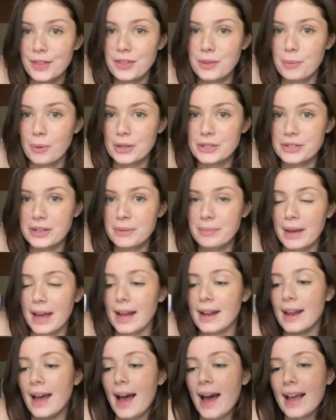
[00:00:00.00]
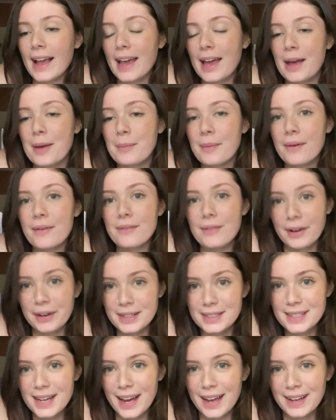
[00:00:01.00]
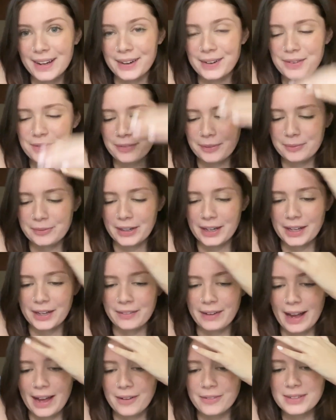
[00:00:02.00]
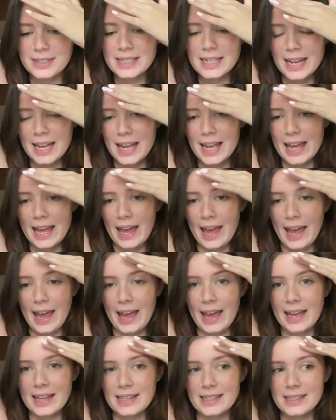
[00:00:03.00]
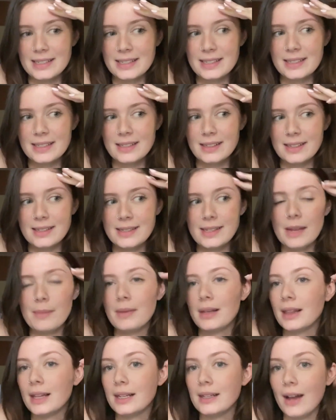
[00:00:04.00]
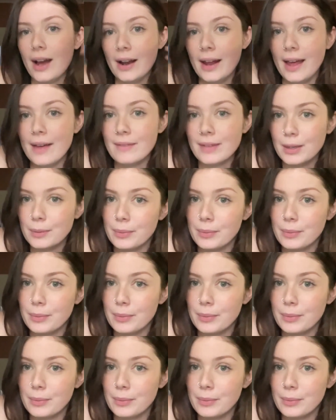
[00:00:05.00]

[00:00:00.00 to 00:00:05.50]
The boys are in bed. I am very tired from running around and seemingly not having a